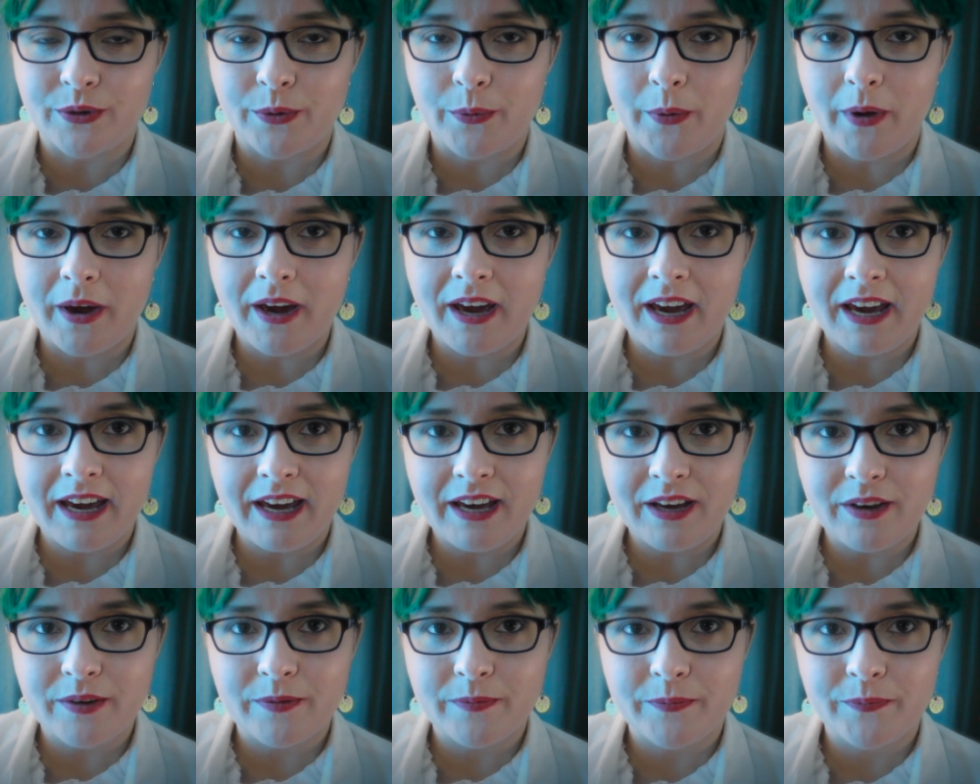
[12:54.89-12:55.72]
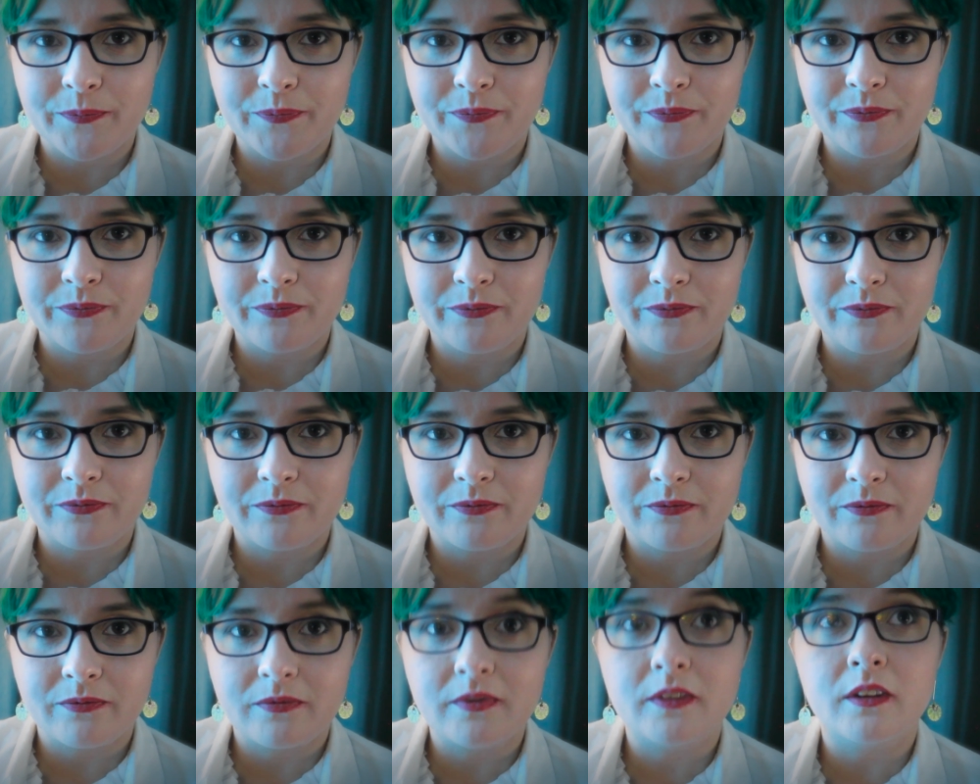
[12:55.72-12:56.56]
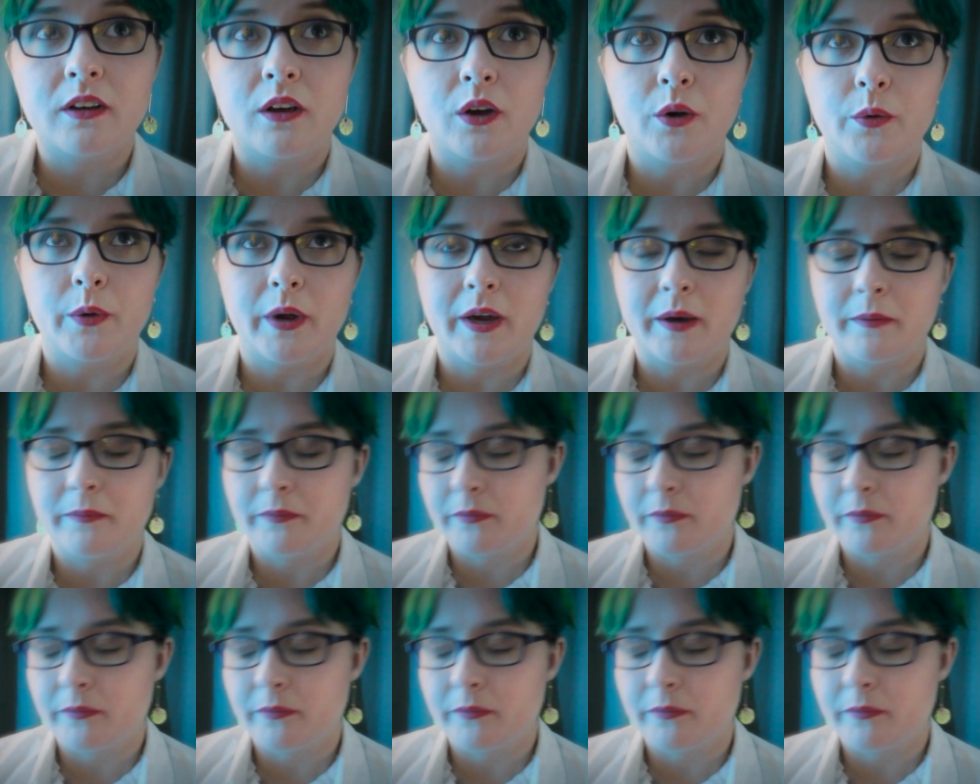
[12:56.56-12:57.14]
okay? Okay,